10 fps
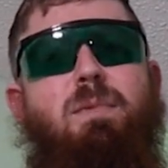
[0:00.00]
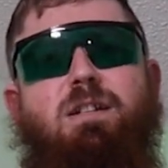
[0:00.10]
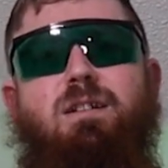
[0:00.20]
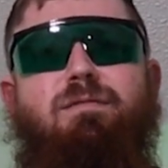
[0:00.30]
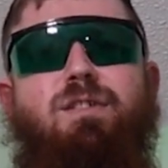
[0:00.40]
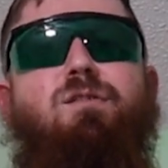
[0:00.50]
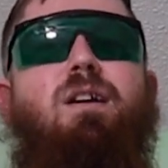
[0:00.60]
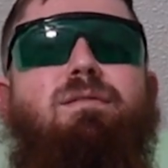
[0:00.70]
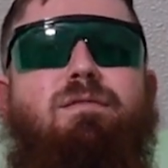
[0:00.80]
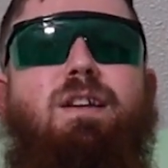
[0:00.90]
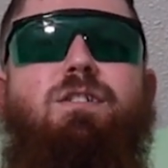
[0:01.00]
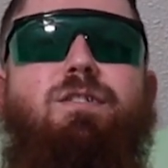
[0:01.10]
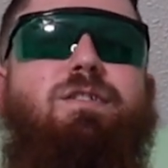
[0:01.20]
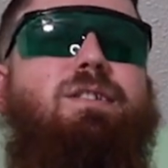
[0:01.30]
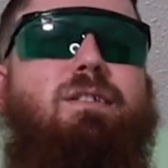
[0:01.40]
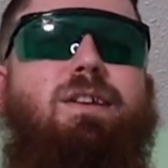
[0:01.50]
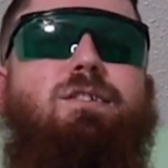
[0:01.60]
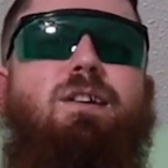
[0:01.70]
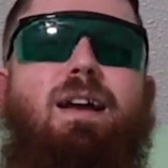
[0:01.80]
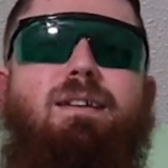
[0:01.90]
I want to mention a few great features this
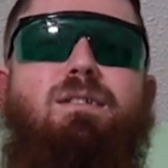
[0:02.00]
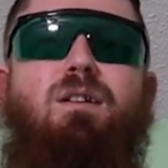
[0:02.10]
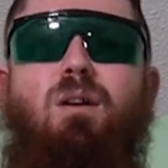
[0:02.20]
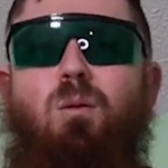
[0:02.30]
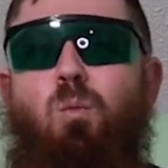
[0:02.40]
laser has.